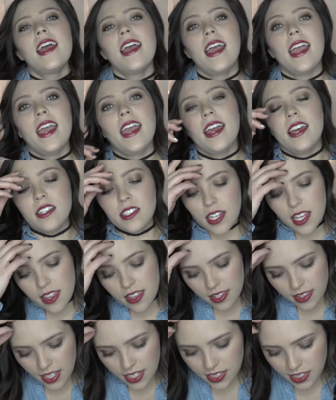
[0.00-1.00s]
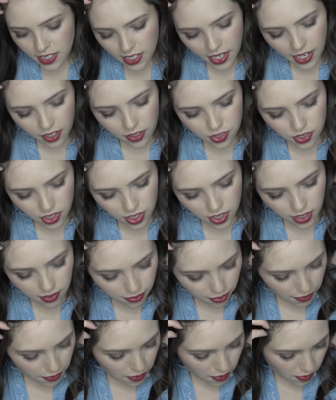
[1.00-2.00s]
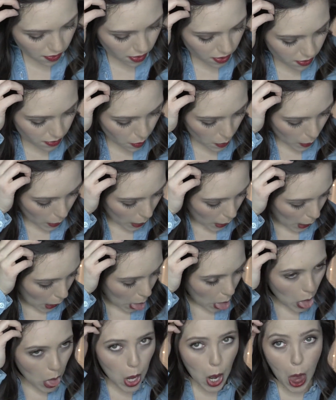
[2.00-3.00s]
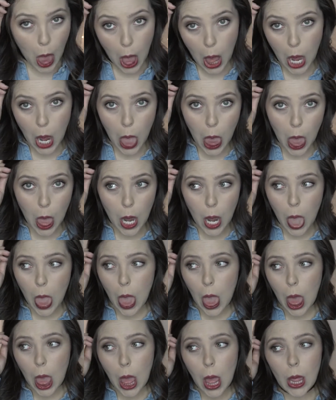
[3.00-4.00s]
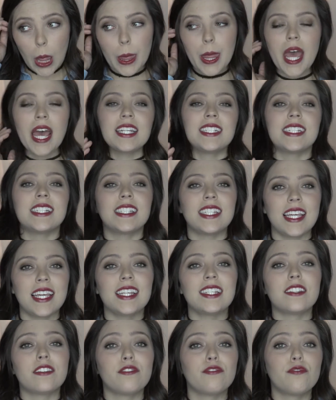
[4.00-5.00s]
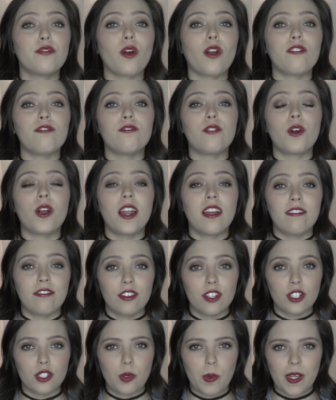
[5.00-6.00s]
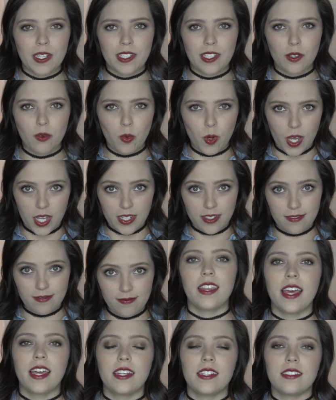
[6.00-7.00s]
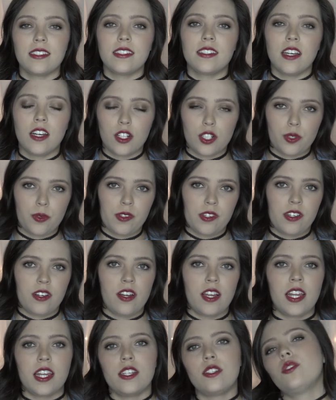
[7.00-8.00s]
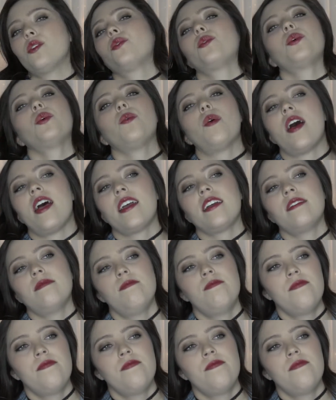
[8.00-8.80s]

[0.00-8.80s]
And I think that's it actually for, for that is it for Forever 21. That is a tongue twister, and I don't know why.